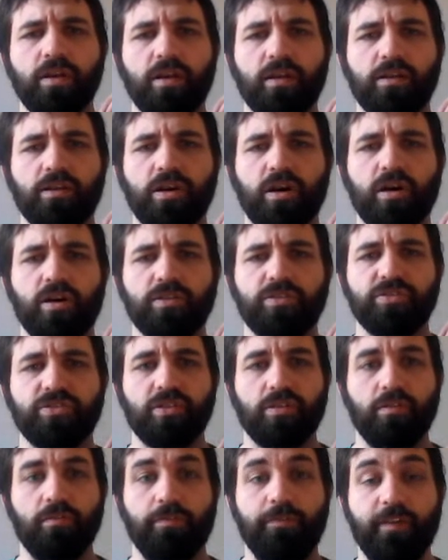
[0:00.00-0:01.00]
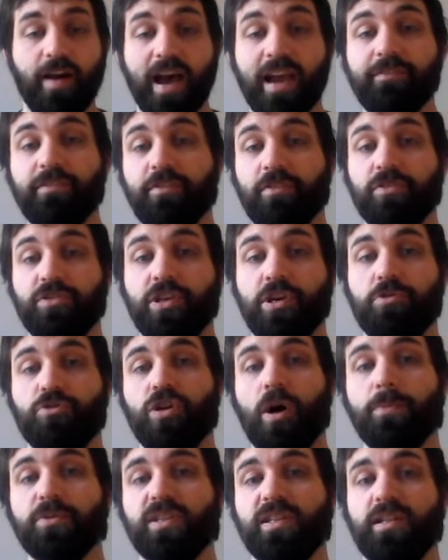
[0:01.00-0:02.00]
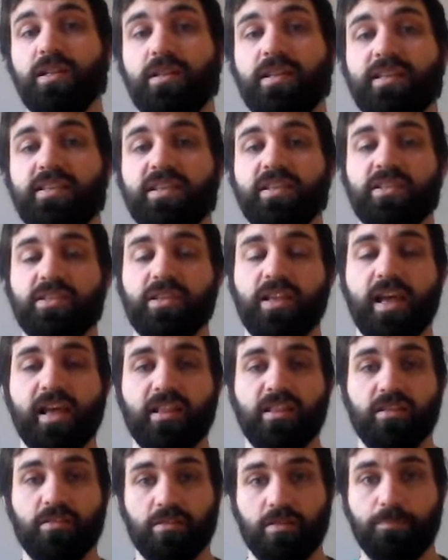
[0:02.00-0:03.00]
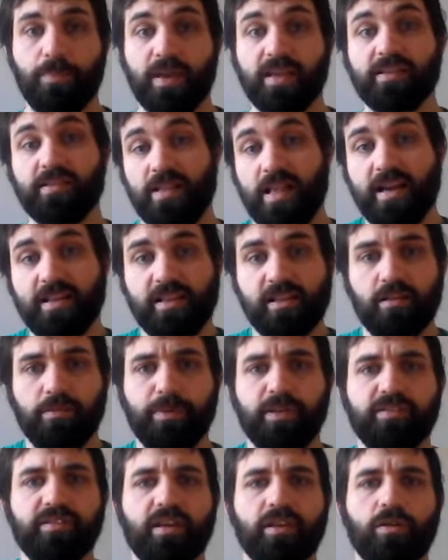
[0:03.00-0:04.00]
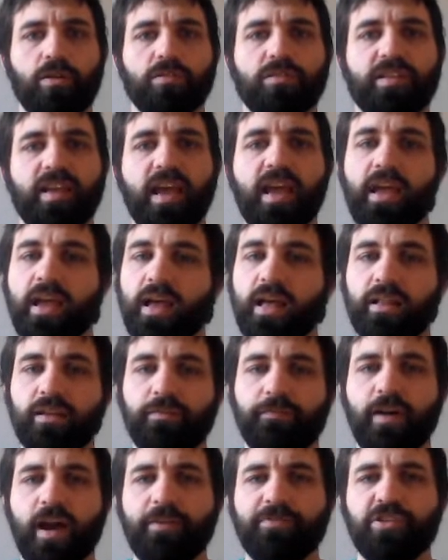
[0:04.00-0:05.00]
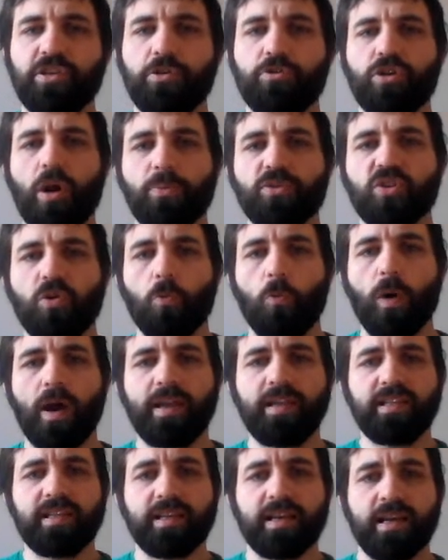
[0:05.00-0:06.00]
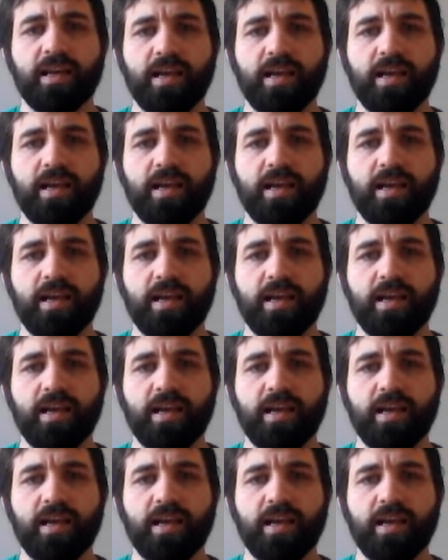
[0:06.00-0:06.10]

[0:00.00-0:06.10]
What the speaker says: got 5 different 2-drops, and this is the biggest slide that you'll be seeing all day. 5 2-drops in white.